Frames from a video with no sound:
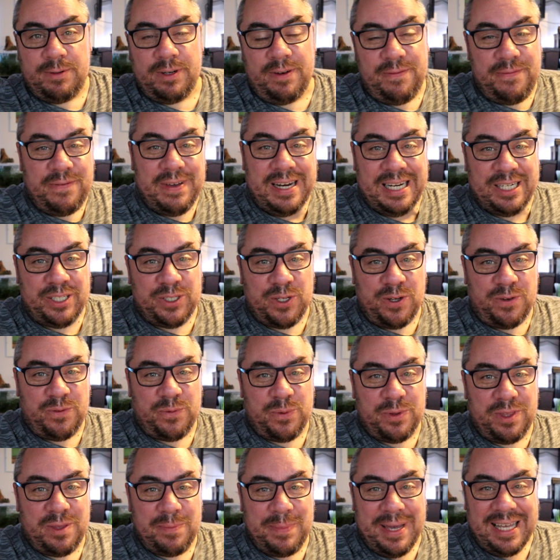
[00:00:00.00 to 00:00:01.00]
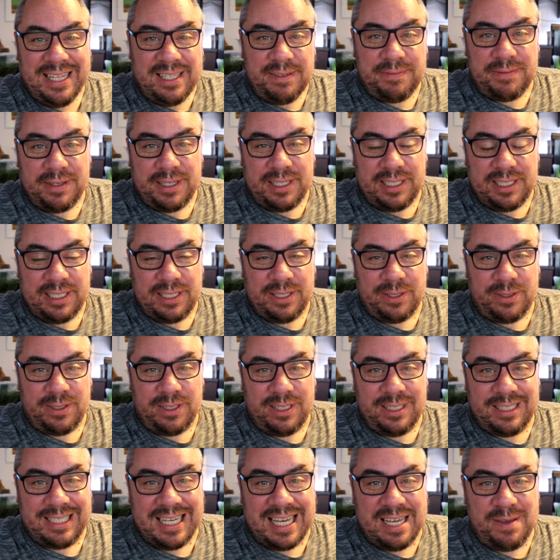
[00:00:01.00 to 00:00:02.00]
I'm going to finish off with the betta fish, or
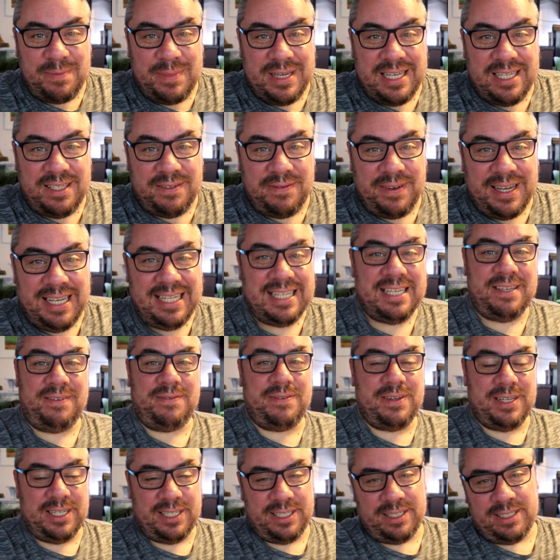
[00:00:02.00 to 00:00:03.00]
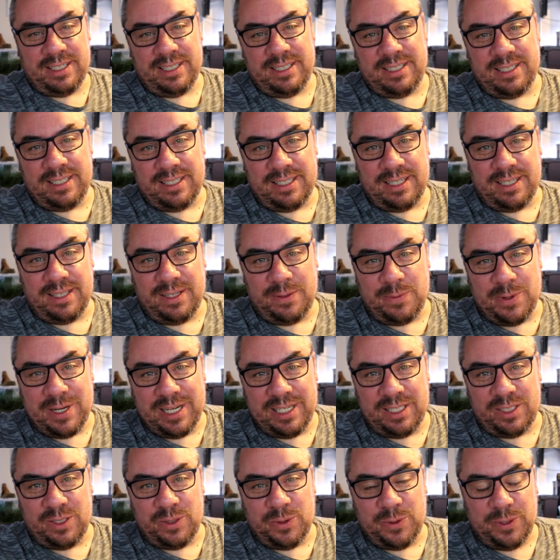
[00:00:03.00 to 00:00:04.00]
the Siamese fighting fish as it's
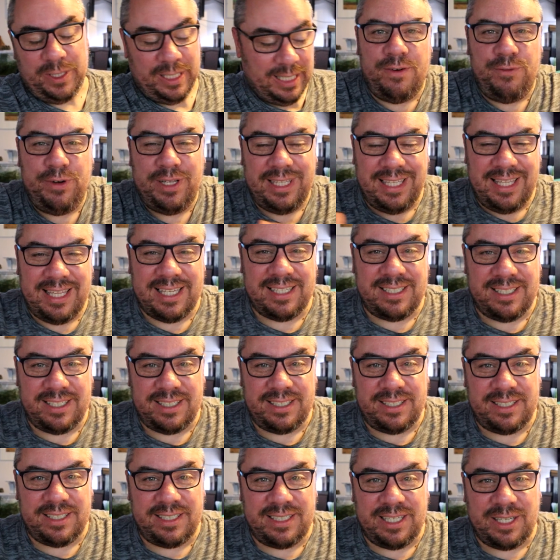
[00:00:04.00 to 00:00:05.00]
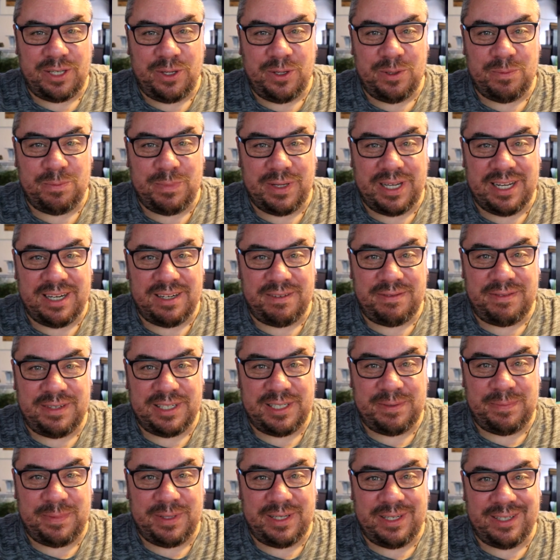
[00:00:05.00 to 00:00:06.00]
otherwise known. Really, this is just a good beginner
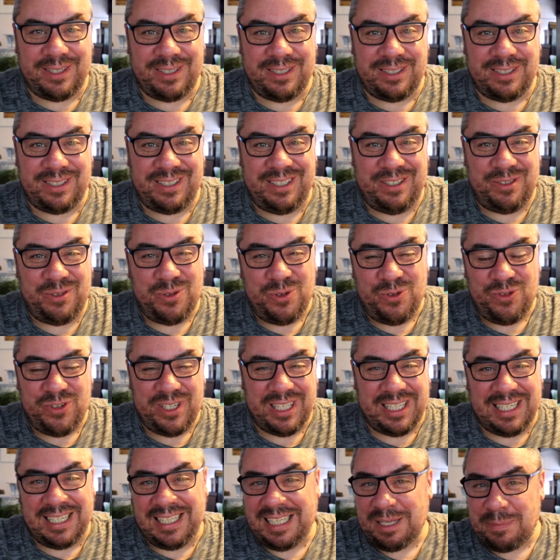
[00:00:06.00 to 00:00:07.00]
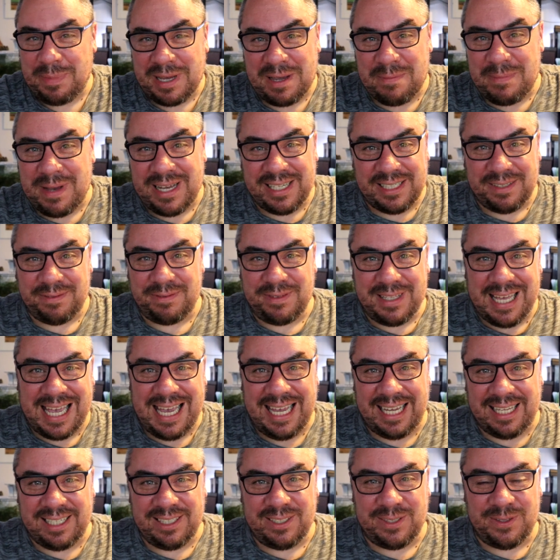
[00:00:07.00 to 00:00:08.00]
fish because you don't really need a big massive
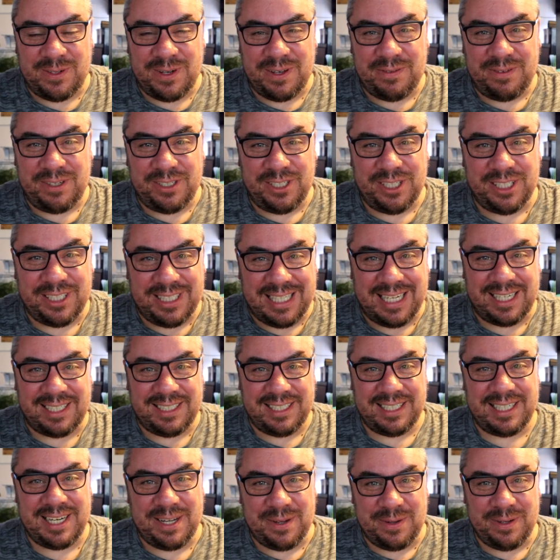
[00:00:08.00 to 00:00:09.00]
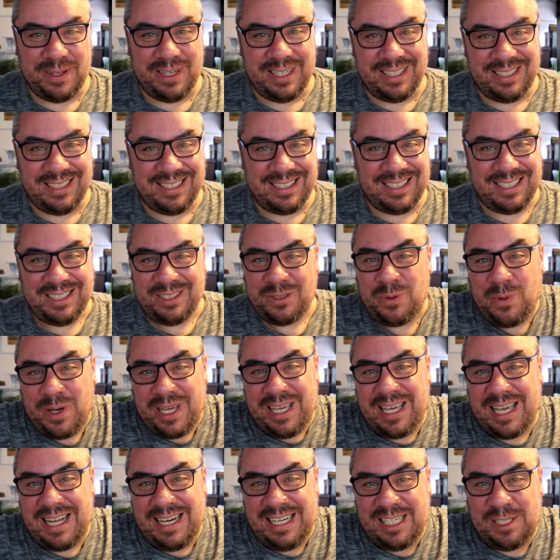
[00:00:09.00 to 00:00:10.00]
tank, so if you're just starting out, it's
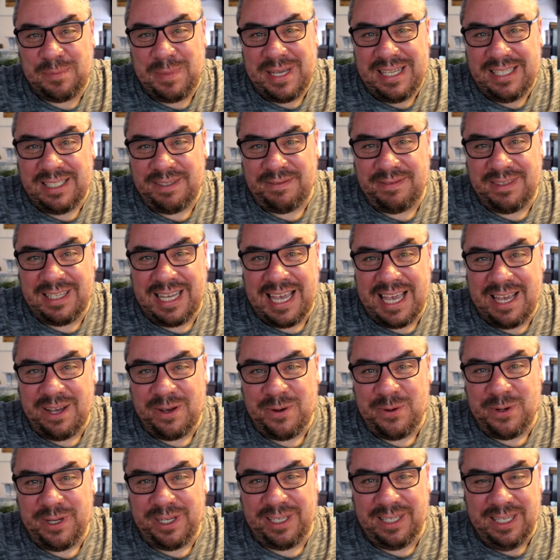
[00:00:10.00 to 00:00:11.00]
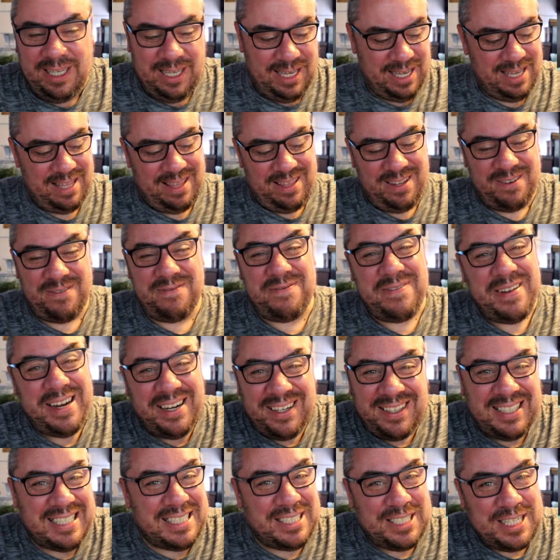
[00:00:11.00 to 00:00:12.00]
quite inexpensive to get going. They're
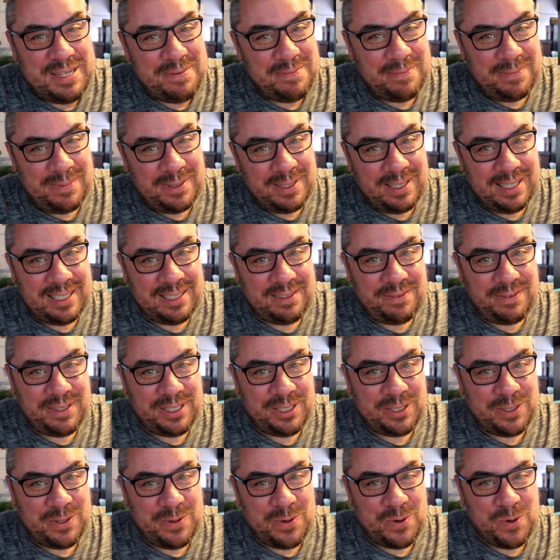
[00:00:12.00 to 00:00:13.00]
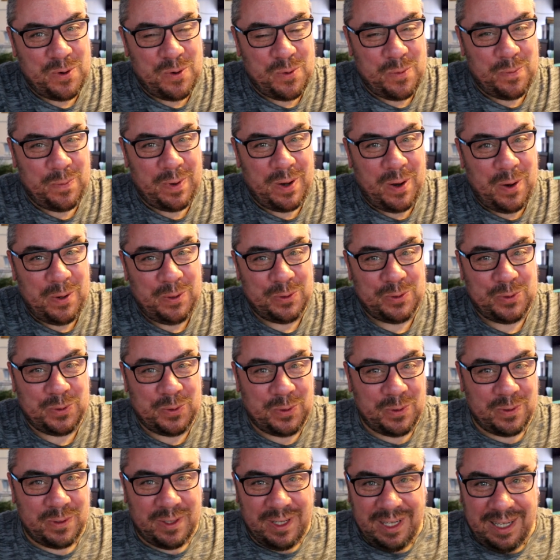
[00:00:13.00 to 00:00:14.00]
fairly cheap as fish go, but
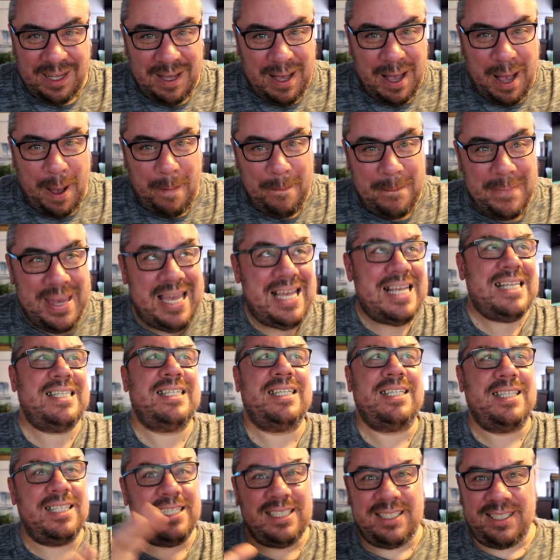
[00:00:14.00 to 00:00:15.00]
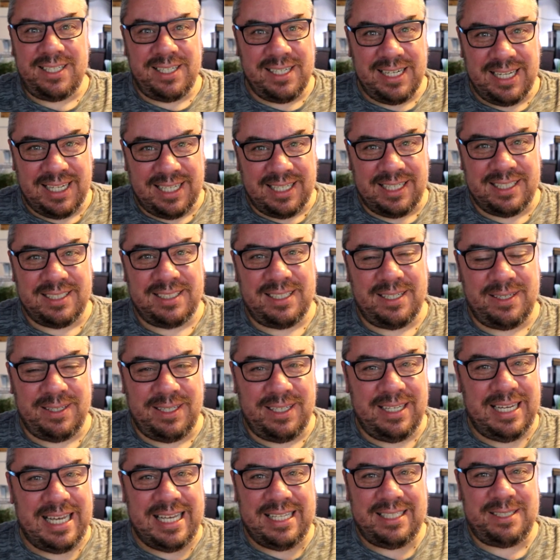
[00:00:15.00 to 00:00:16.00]
also amazingly stunning. So
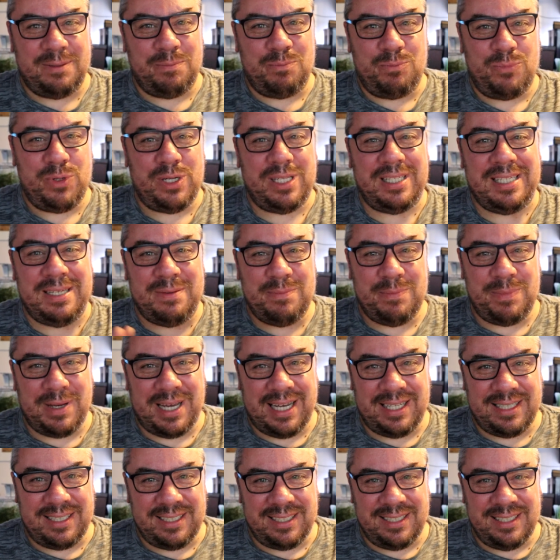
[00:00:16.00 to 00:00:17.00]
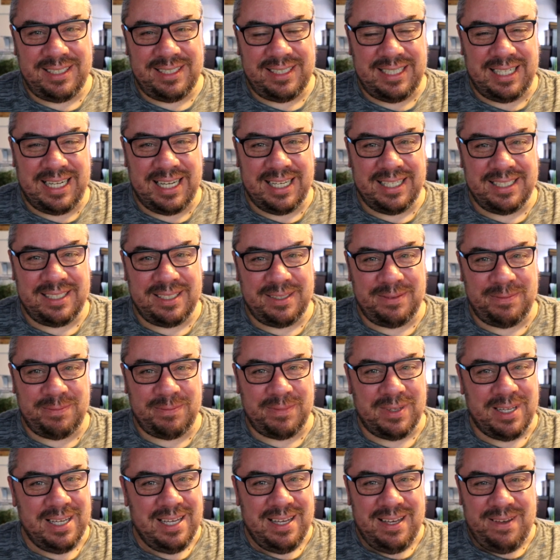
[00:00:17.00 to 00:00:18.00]
you get some brilliant patterns, you get
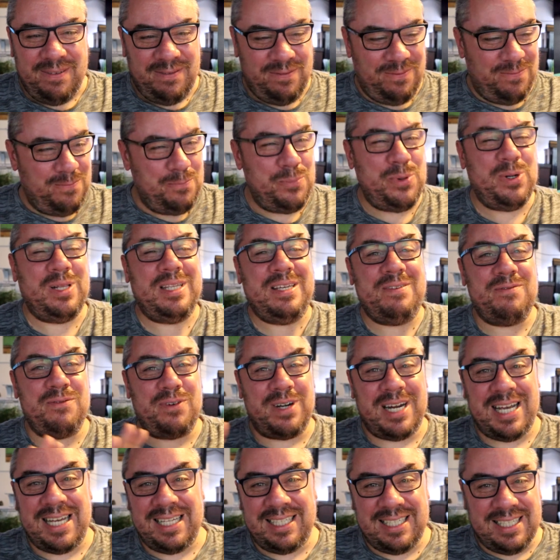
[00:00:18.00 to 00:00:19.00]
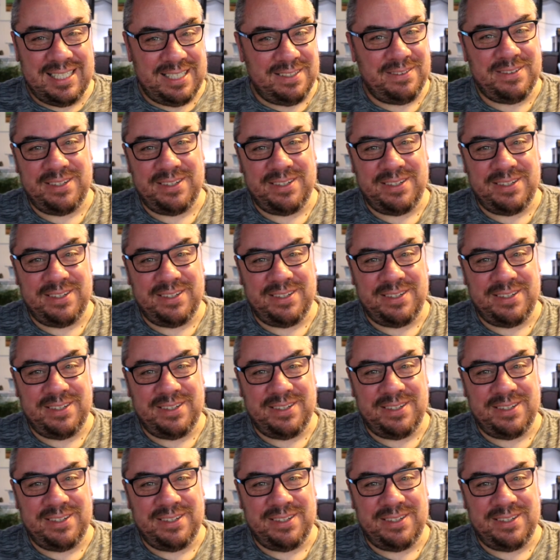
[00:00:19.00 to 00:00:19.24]
some brilliant varieties.